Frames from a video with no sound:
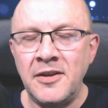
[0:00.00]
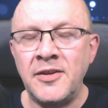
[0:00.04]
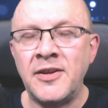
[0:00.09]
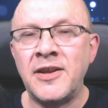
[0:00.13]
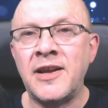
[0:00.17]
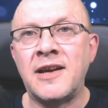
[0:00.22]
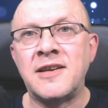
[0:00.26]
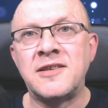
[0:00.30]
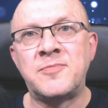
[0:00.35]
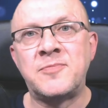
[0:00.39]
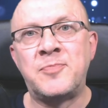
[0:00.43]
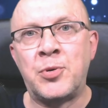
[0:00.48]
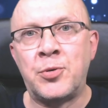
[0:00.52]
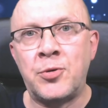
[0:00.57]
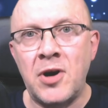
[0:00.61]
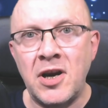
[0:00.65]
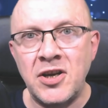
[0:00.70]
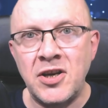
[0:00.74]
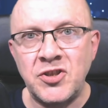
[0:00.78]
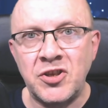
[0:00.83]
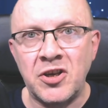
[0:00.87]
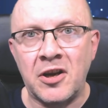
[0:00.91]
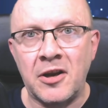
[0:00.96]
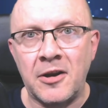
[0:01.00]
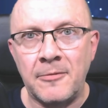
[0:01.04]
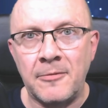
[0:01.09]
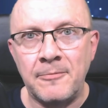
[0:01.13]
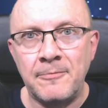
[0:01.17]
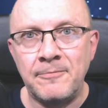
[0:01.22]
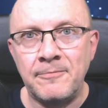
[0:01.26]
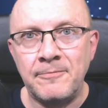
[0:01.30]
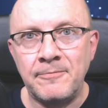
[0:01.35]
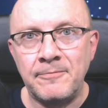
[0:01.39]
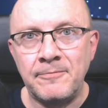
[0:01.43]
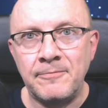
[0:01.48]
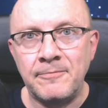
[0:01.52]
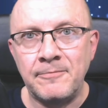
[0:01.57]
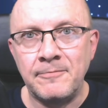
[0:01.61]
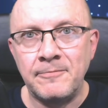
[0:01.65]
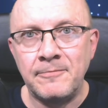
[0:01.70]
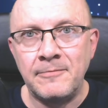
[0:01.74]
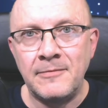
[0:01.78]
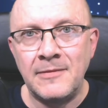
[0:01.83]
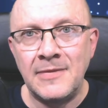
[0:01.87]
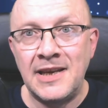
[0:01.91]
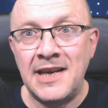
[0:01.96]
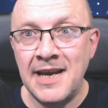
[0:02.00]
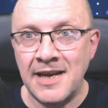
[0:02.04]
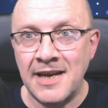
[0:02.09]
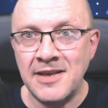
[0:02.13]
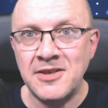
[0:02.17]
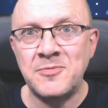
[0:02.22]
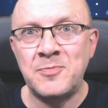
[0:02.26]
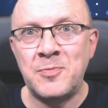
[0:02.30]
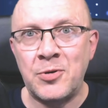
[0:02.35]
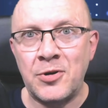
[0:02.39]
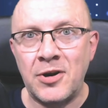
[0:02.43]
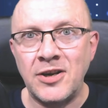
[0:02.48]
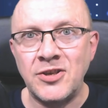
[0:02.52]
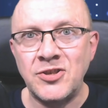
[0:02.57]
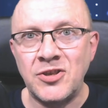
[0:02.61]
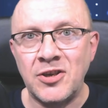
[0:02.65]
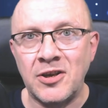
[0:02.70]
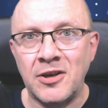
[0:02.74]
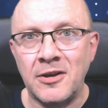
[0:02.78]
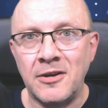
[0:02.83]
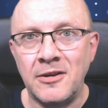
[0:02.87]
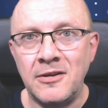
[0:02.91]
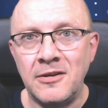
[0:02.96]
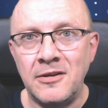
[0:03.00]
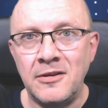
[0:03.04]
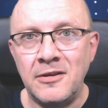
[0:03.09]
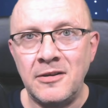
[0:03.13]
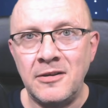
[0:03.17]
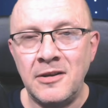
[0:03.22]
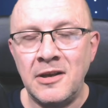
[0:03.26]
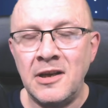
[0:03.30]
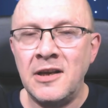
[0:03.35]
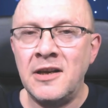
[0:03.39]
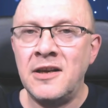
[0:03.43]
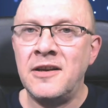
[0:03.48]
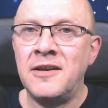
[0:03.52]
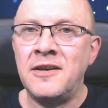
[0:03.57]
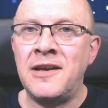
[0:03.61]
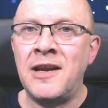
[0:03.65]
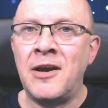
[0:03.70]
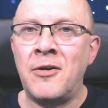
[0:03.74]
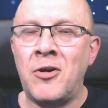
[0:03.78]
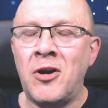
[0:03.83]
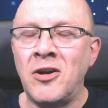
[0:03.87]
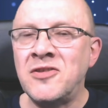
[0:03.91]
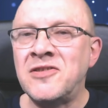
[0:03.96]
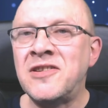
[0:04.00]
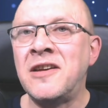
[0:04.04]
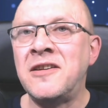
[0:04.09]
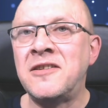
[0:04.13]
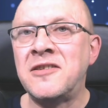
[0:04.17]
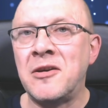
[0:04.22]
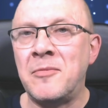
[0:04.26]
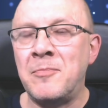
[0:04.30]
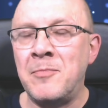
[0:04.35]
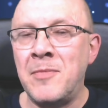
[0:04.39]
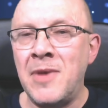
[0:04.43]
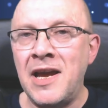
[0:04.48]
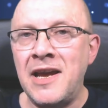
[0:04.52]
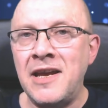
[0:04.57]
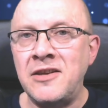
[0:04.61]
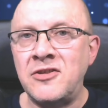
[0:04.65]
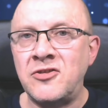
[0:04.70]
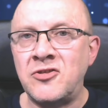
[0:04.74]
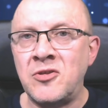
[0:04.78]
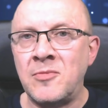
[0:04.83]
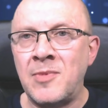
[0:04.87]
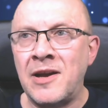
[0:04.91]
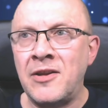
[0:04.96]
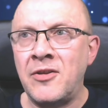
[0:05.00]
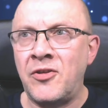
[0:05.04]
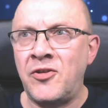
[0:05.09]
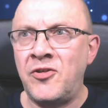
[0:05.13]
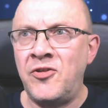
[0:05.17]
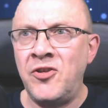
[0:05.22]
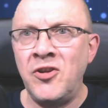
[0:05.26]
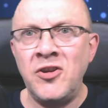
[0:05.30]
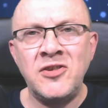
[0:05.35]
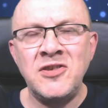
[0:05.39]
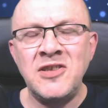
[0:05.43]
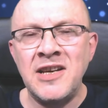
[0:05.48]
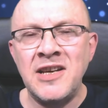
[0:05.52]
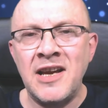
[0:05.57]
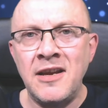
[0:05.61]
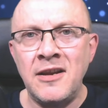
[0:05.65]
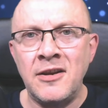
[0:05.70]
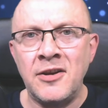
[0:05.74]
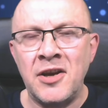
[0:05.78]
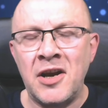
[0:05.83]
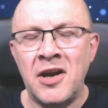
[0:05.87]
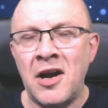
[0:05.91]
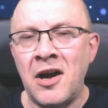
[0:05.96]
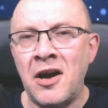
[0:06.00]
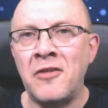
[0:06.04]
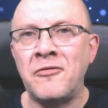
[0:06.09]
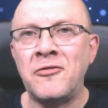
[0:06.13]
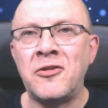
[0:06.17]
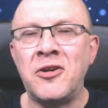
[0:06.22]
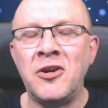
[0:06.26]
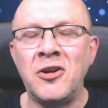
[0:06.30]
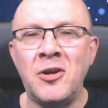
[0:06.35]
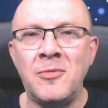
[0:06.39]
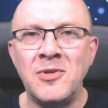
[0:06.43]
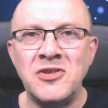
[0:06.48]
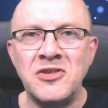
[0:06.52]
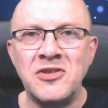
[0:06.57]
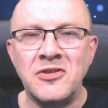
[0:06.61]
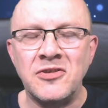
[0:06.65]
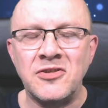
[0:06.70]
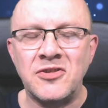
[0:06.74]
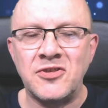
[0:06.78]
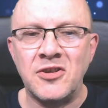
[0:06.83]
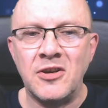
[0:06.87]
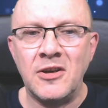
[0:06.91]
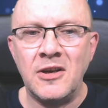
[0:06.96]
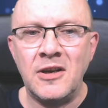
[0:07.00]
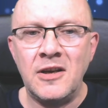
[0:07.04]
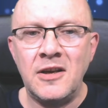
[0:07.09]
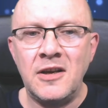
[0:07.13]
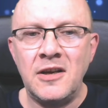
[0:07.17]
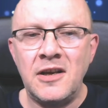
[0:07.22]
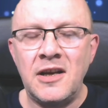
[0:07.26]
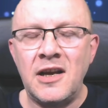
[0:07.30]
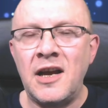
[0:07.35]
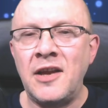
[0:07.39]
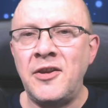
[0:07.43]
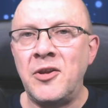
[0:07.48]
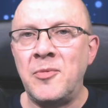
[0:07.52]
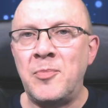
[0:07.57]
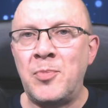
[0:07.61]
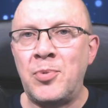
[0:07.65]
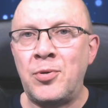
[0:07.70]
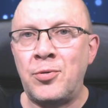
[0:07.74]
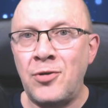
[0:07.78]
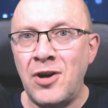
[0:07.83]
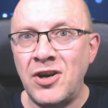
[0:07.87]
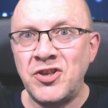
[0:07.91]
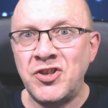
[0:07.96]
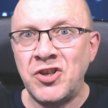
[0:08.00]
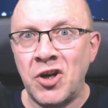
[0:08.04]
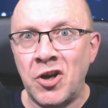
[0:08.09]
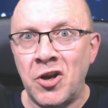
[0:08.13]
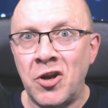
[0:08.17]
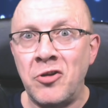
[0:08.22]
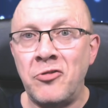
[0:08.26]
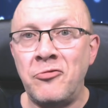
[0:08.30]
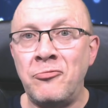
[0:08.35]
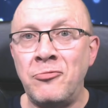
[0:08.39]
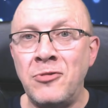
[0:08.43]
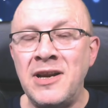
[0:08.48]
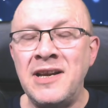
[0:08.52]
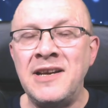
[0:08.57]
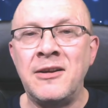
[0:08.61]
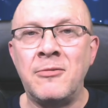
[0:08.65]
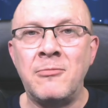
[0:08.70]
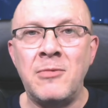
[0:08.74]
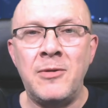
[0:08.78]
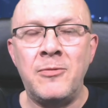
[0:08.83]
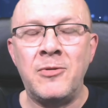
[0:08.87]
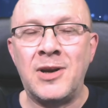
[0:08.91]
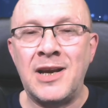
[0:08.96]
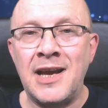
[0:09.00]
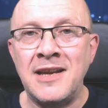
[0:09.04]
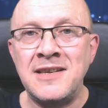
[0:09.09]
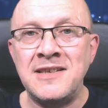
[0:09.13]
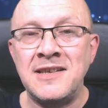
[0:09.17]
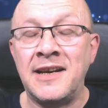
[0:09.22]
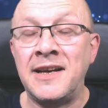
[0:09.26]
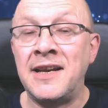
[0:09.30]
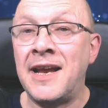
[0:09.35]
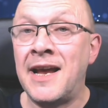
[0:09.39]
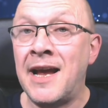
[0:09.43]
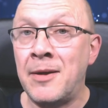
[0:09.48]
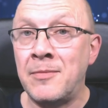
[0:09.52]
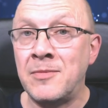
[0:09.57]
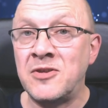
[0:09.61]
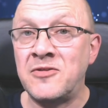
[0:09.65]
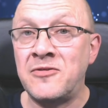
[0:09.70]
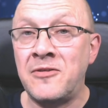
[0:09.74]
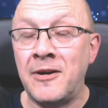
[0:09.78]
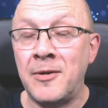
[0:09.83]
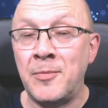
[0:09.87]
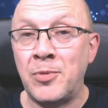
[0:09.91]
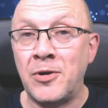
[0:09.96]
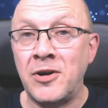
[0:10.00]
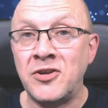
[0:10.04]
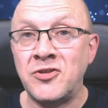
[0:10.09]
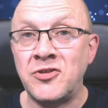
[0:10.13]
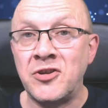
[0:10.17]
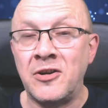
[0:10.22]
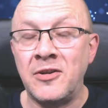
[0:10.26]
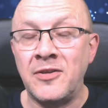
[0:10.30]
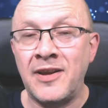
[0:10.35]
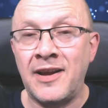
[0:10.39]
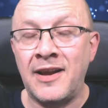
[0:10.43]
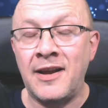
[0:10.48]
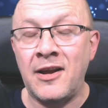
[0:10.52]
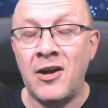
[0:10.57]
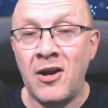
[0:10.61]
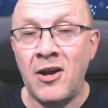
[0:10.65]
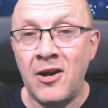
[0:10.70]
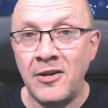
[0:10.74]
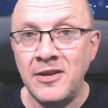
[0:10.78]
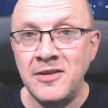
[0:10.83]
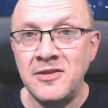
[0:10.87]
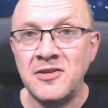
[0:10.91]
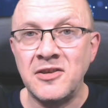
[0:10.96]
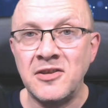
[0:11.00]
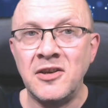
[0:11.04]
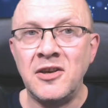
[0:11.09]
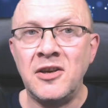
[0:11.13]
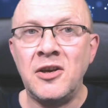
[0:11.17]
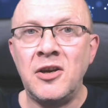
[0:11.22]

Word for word: that's pressure. Gas pressure. Now, I sent up MAGE to about 38.5 kilometres, and the pressure reading we were getting, atmospheric pressure at that height,